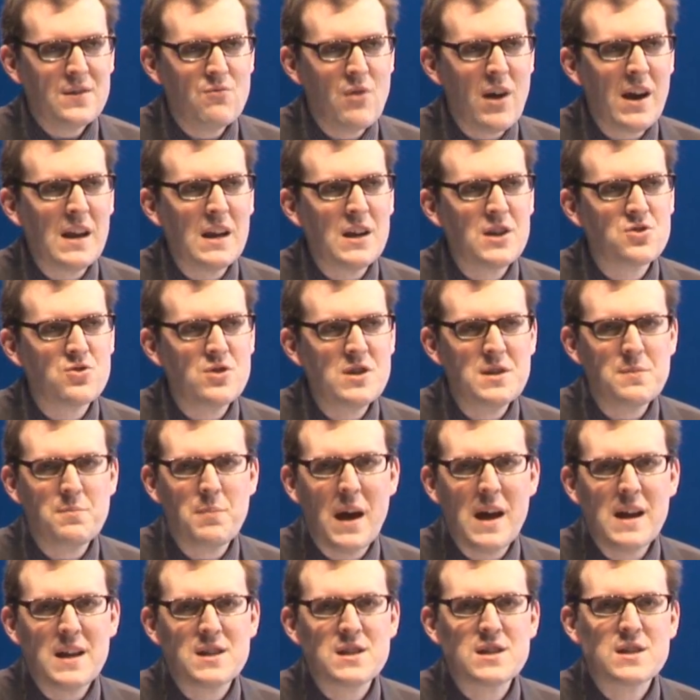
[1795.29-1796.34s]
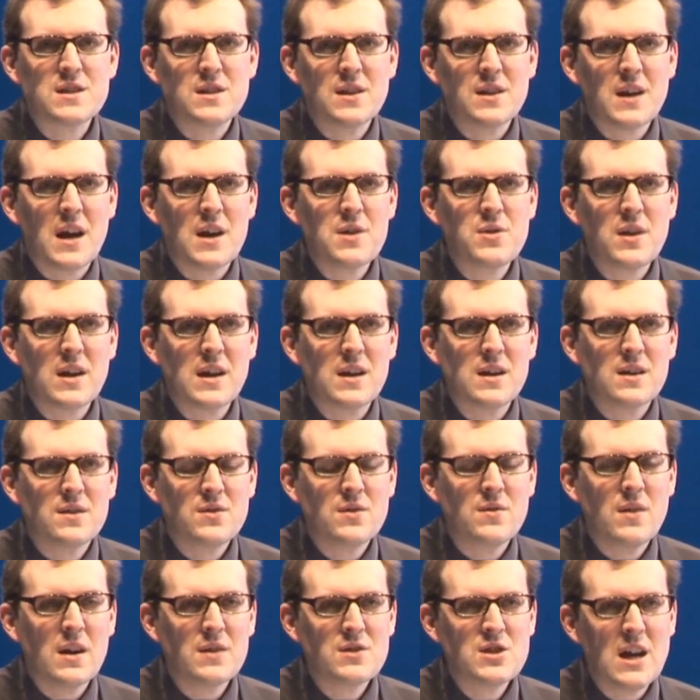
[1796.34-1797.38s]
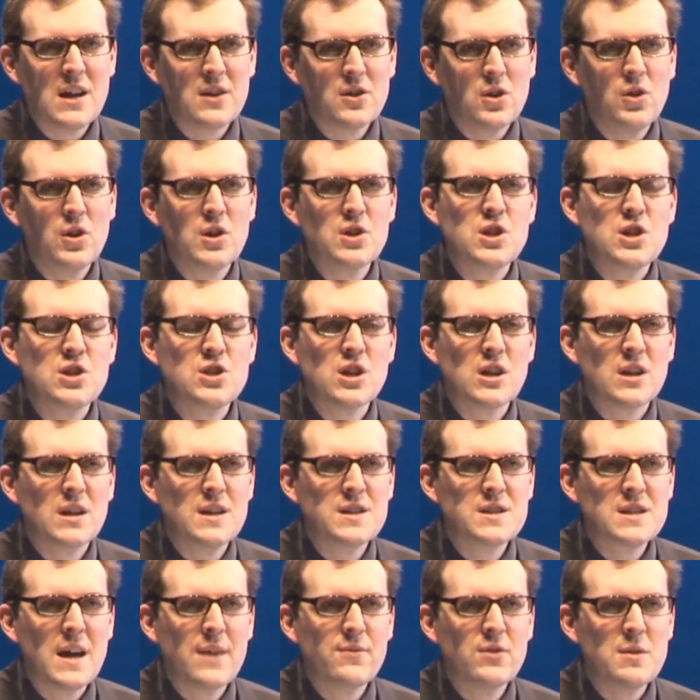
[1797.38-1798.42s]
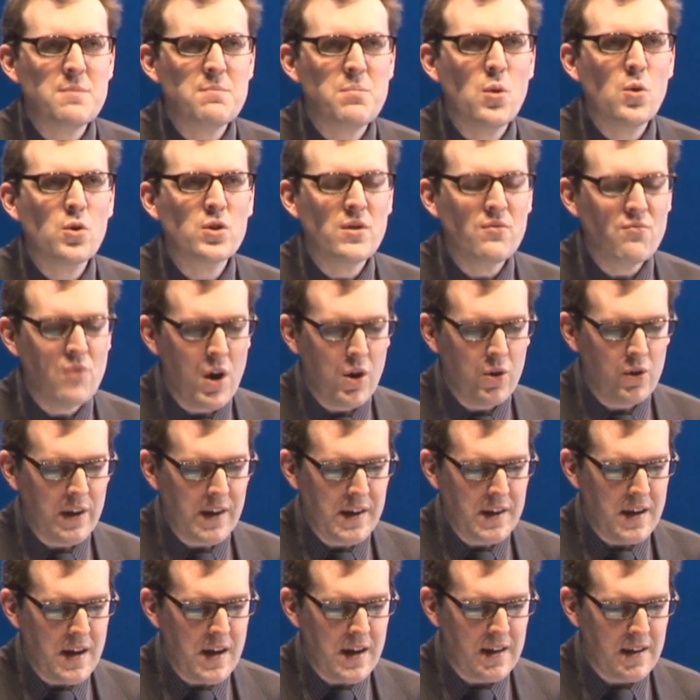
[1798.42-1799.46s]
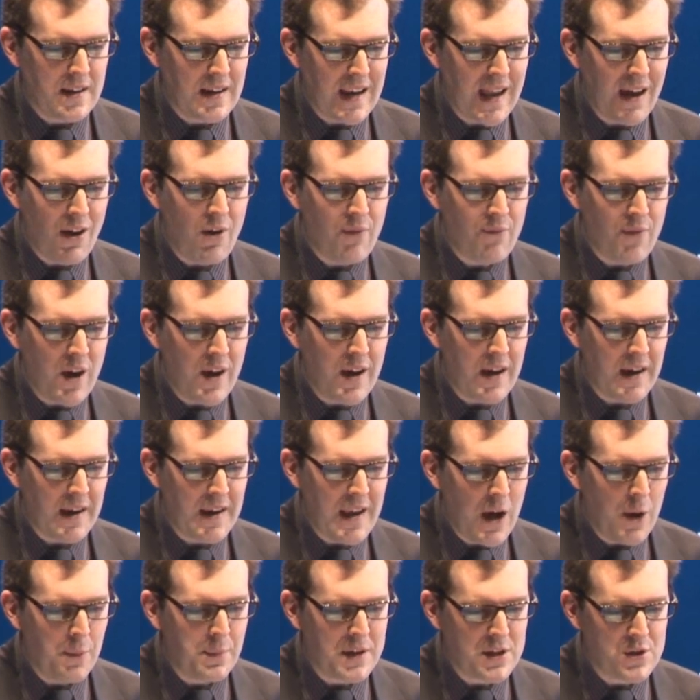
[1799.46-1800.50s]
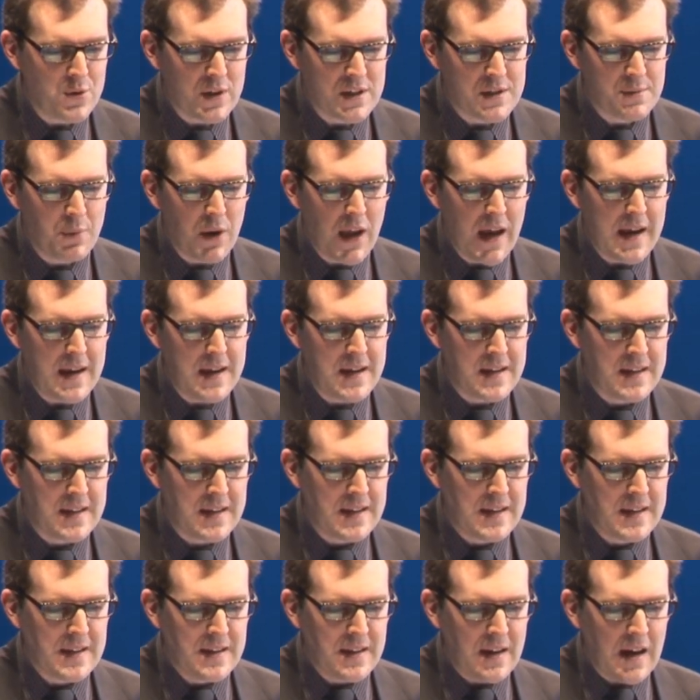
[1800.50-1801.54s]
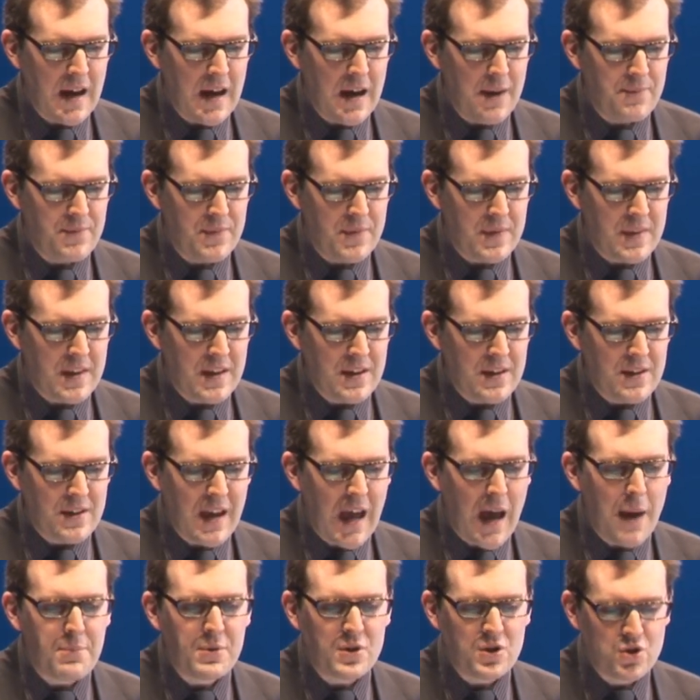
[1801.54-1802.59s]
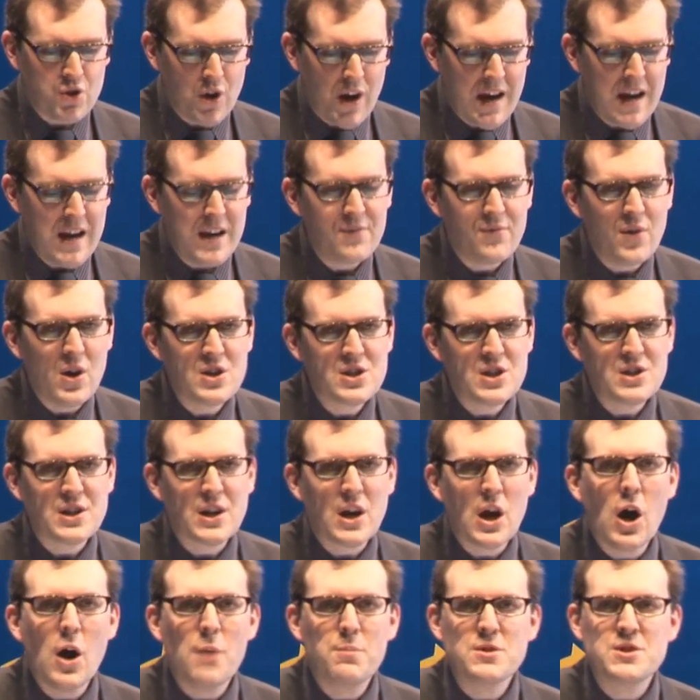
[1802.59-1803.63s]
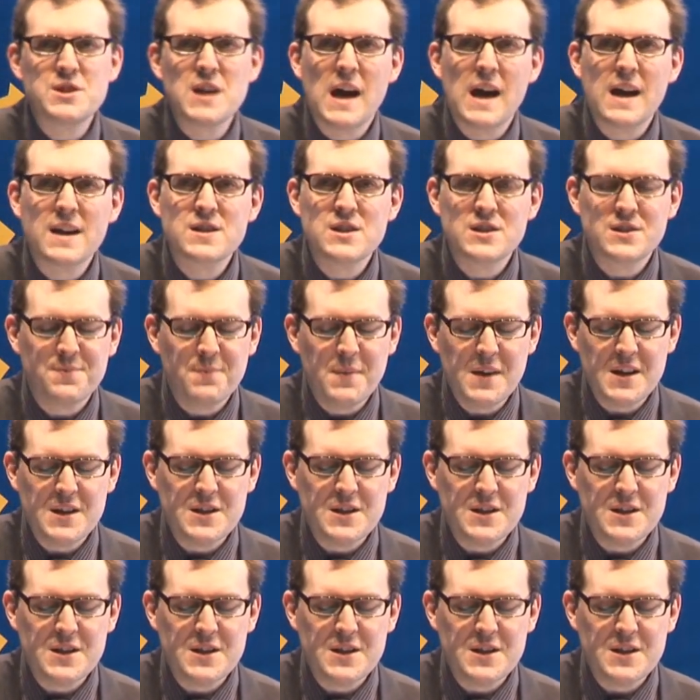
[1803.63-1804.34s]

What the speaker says: regulatory debates that I think technology journalists have an important role in clarifying and helping to explain. Hack and trade versus the carbon tax as a